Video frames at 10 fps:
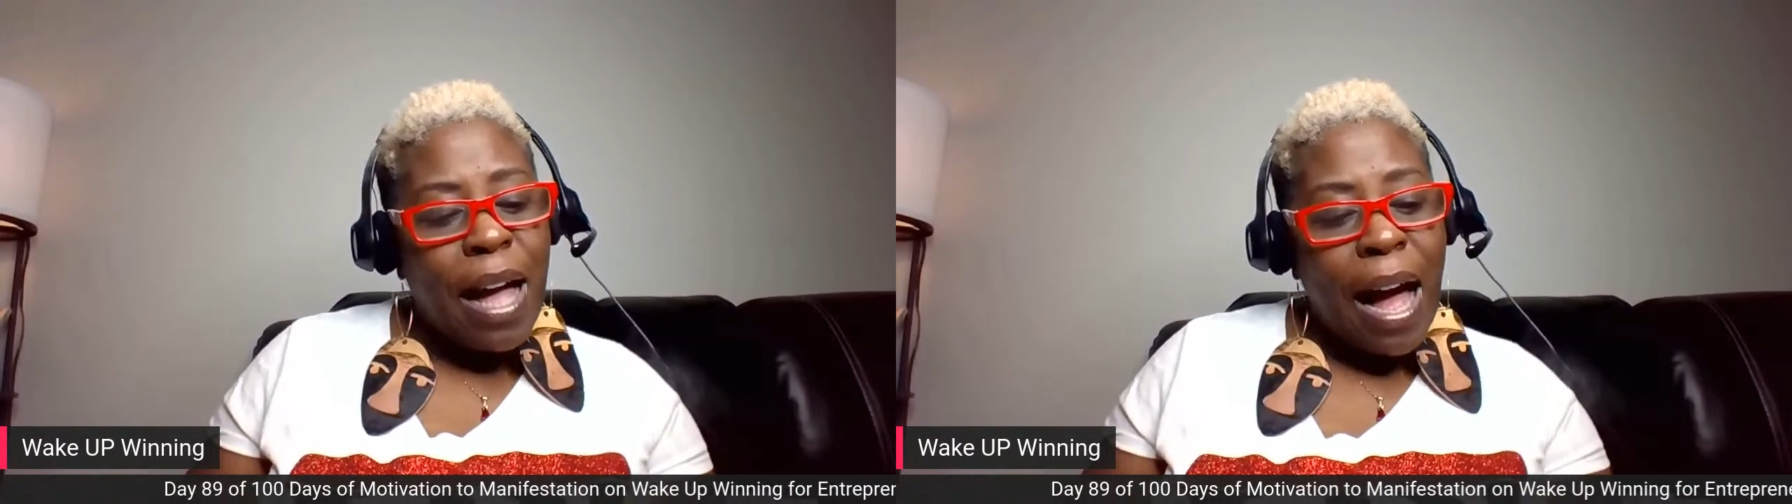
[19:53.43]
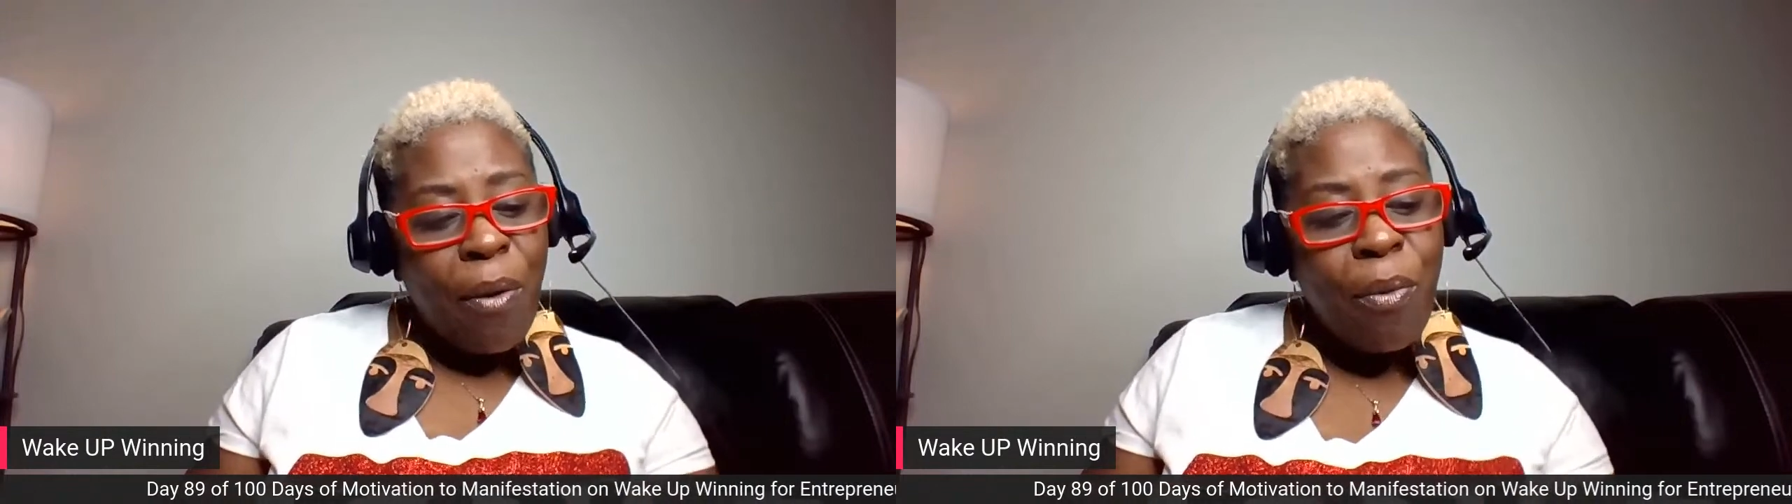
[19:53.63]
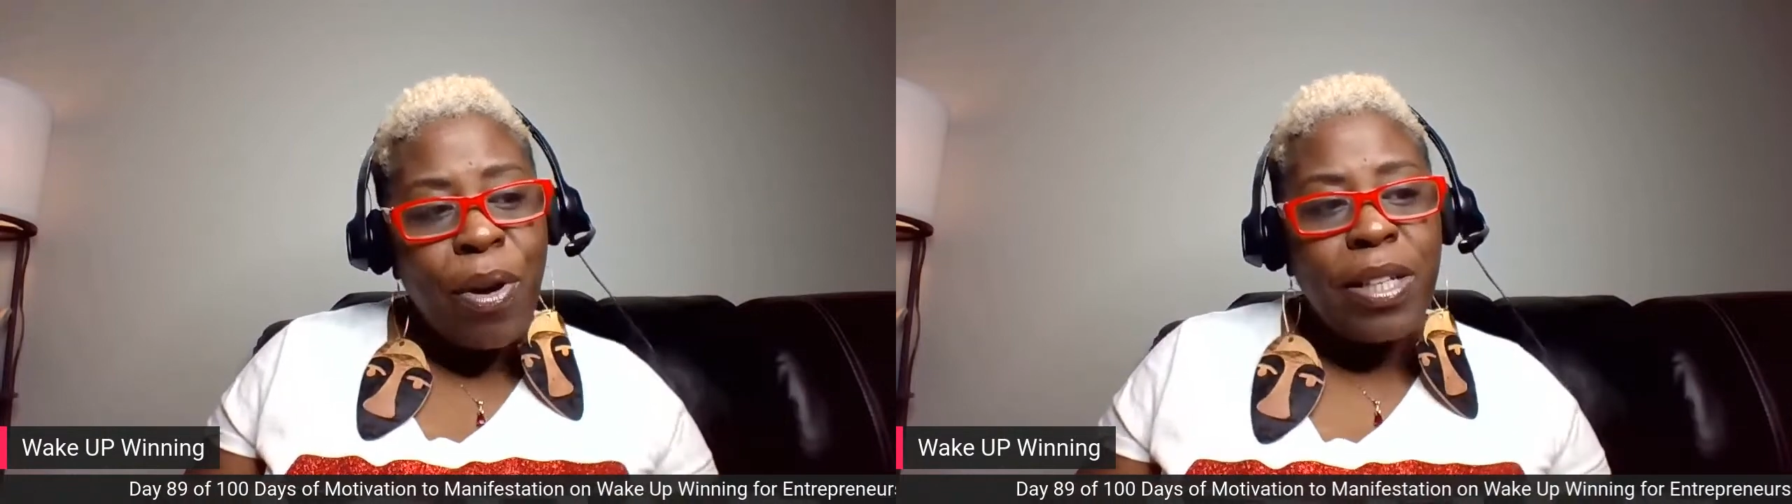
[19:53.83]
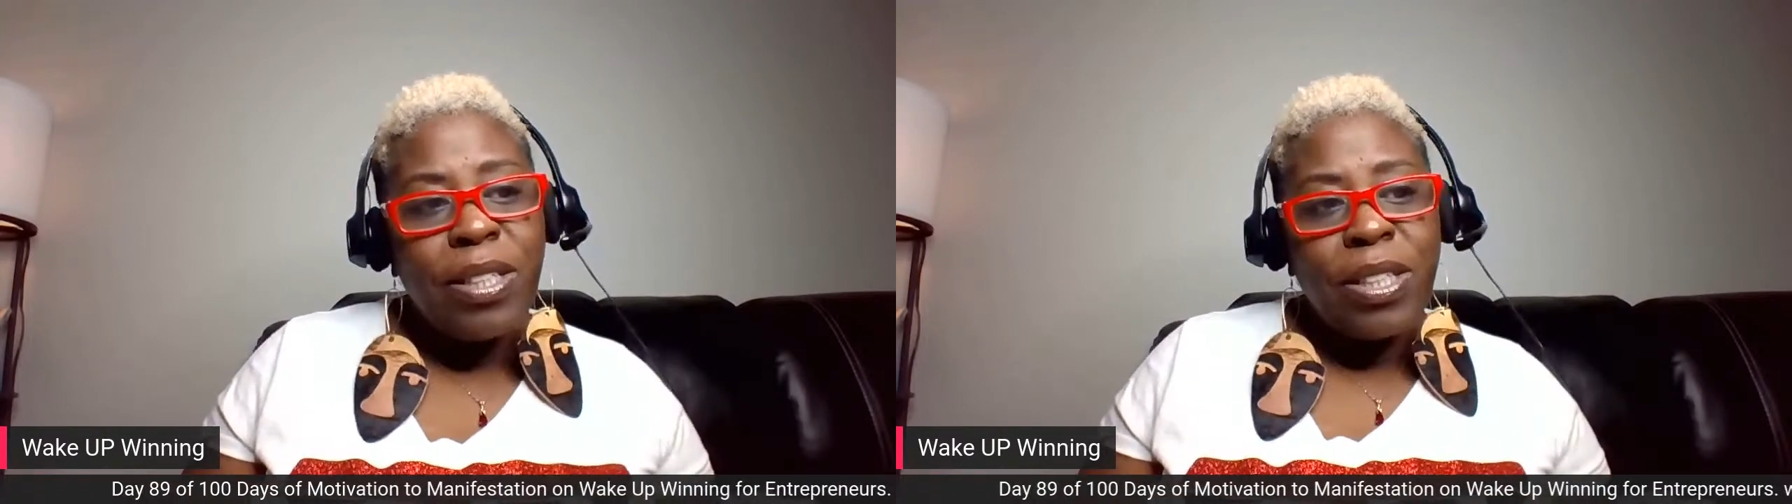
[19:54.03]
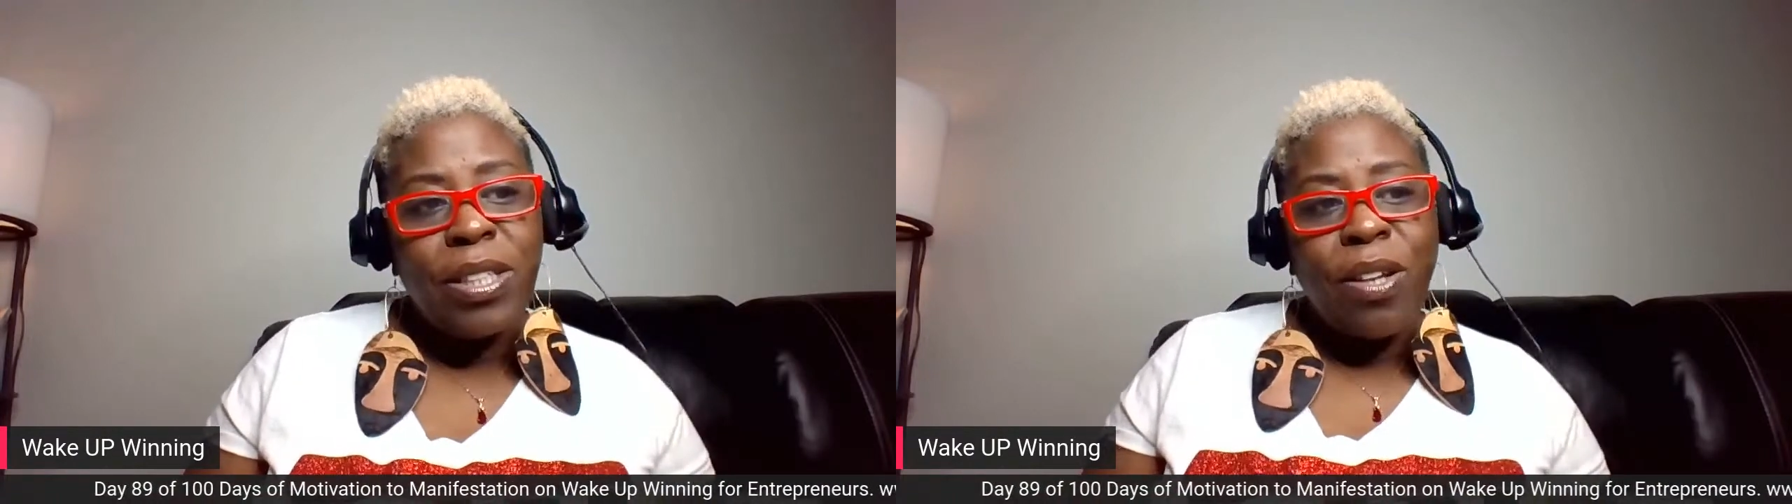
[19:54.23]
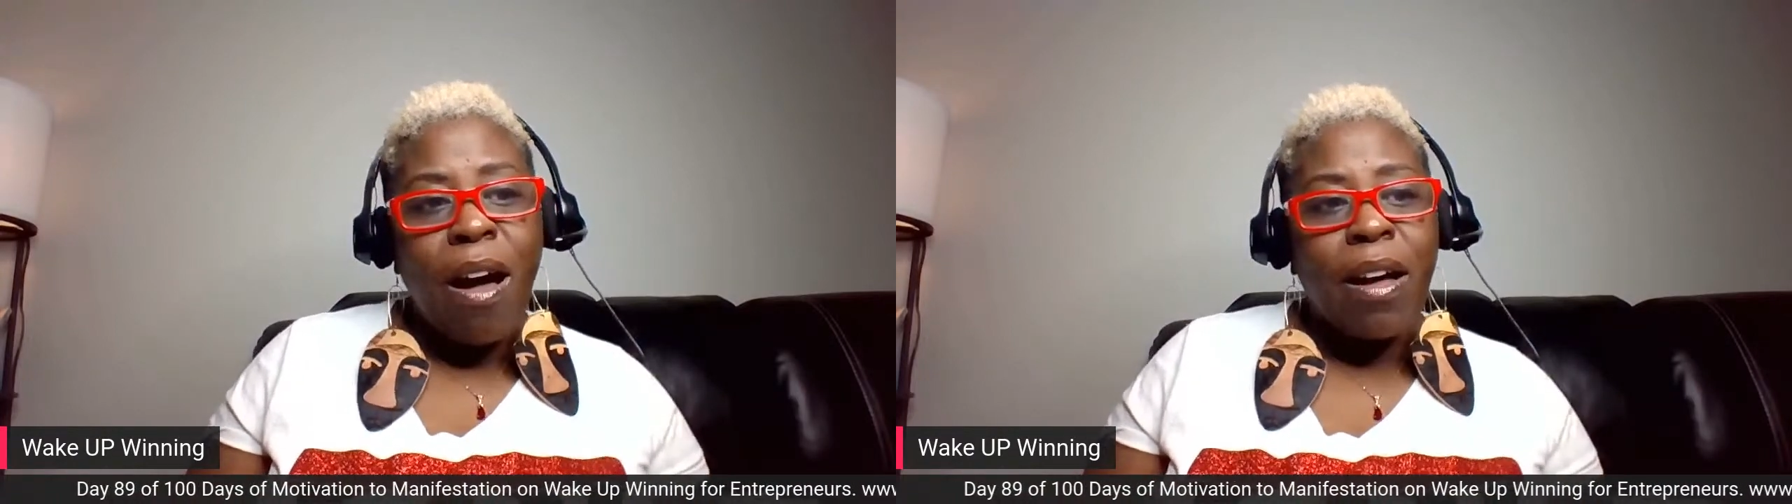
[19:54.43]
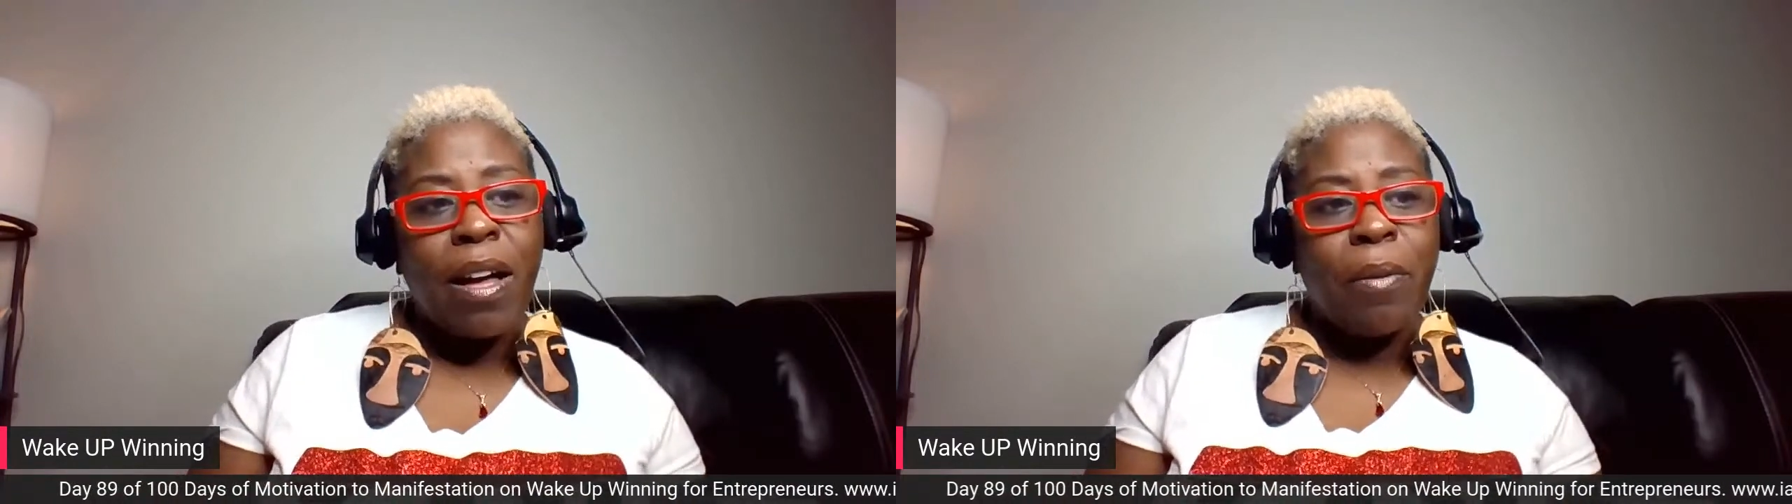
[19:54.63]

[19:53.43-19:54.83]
I want to just talk